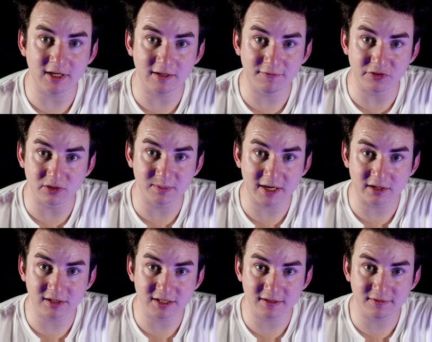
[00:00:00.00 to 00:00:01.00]
in film
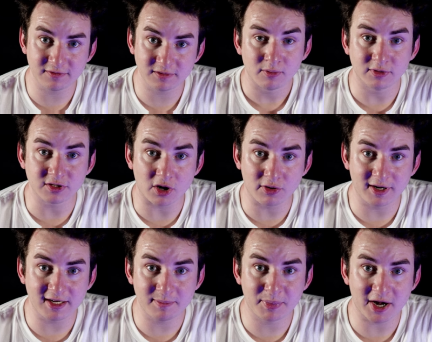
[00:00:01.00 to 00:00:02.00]
narrative was
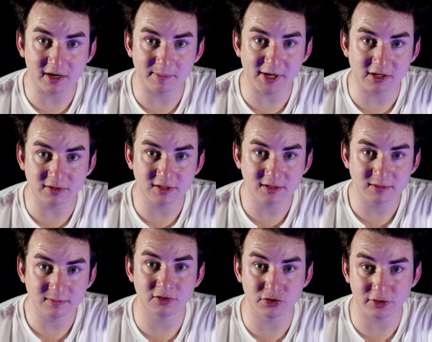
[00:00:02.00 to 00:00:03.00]
already paramount
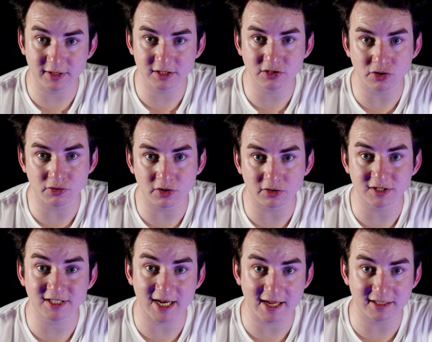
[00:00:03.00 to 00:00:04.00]
during the so called
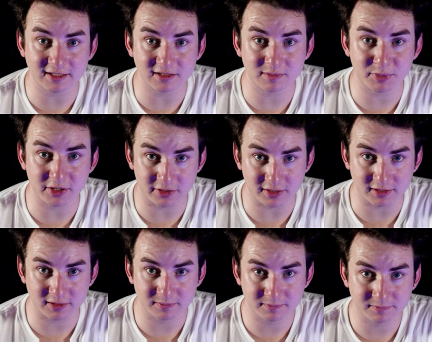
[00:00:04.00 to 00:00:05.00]
silent period,